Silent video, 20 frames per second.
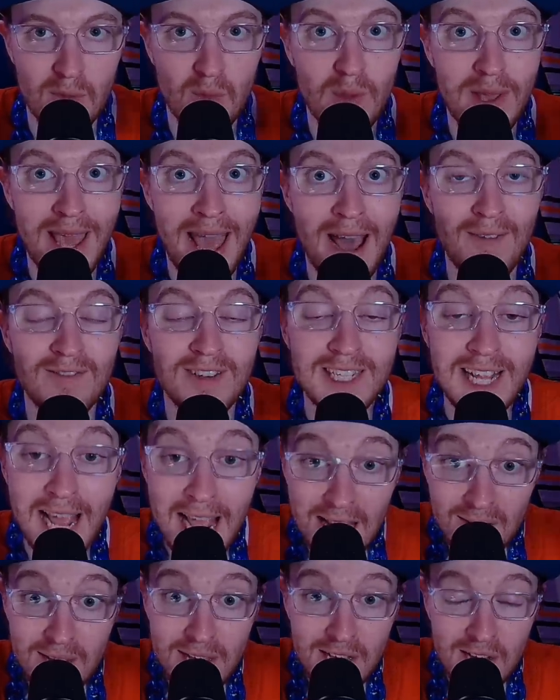We have
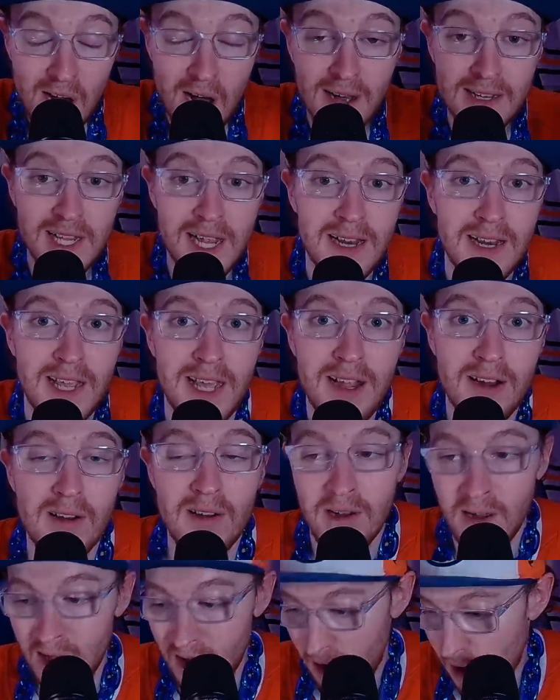daily content here
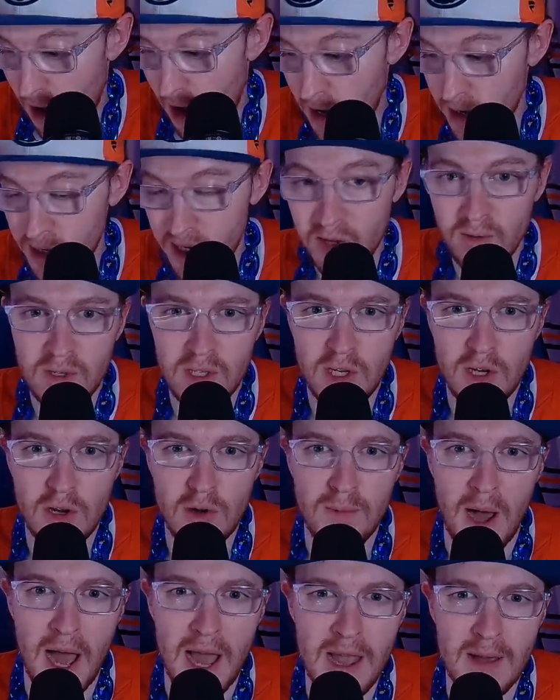on YouTube.
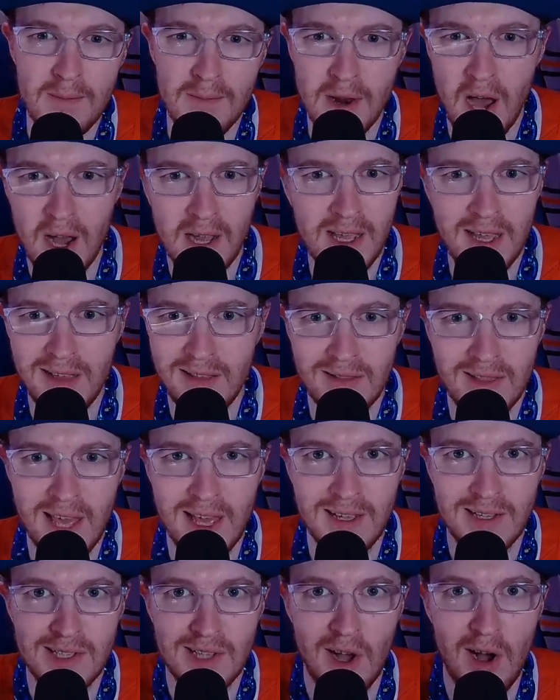I am knocking
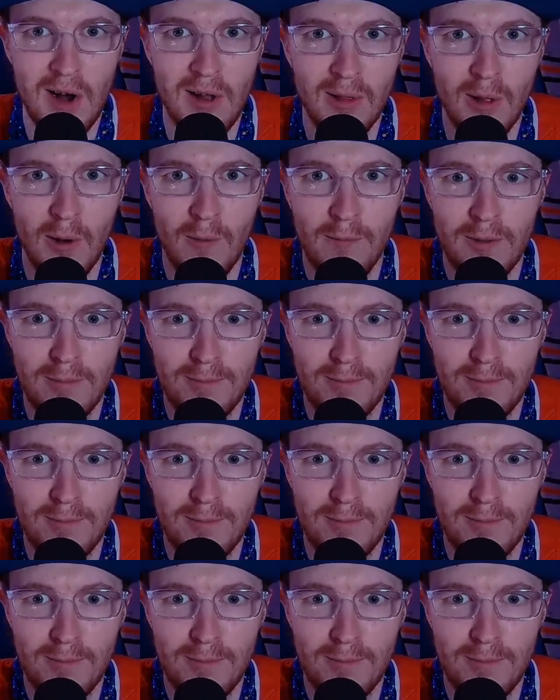things all over the